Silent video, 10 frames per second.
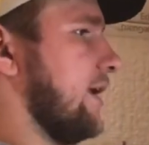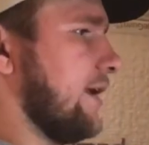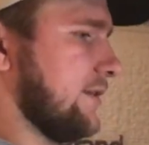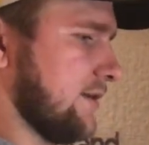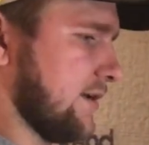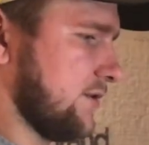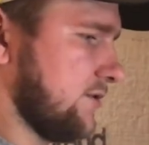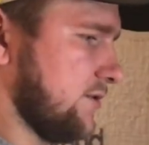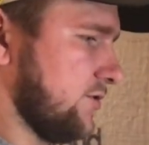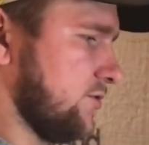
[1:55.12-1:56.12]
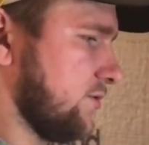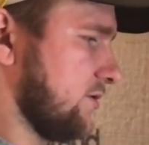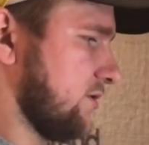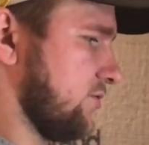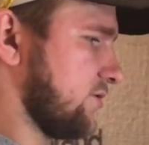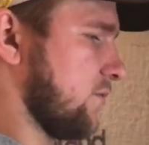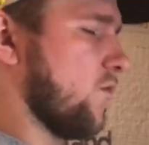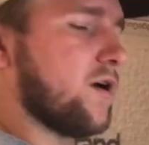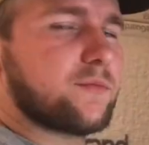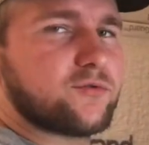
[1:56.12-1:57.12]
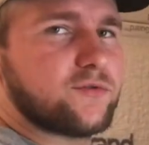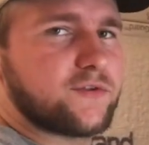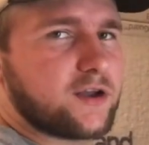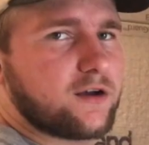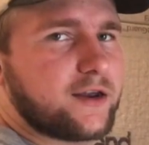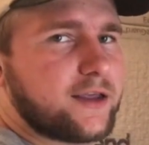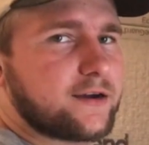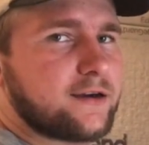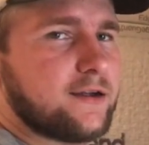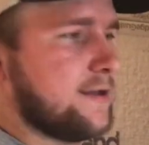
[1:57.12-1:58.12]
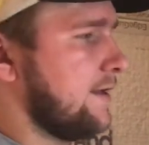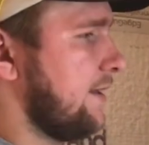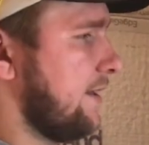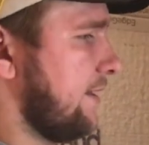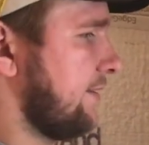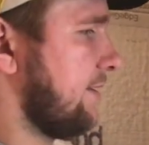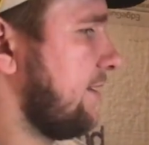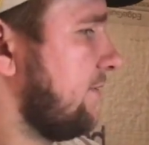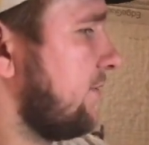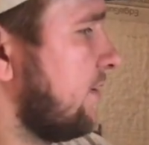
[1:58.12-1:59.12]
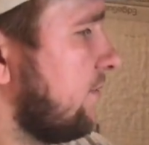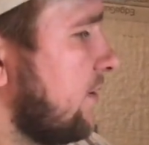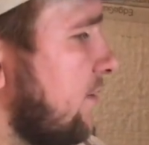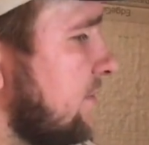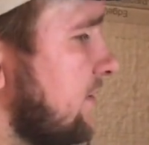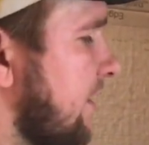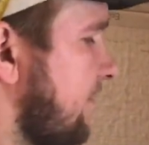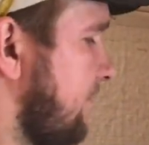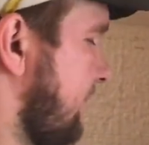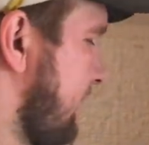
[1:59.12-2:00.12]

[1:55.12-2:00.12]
and do some waterproofing on here, and we're almost done.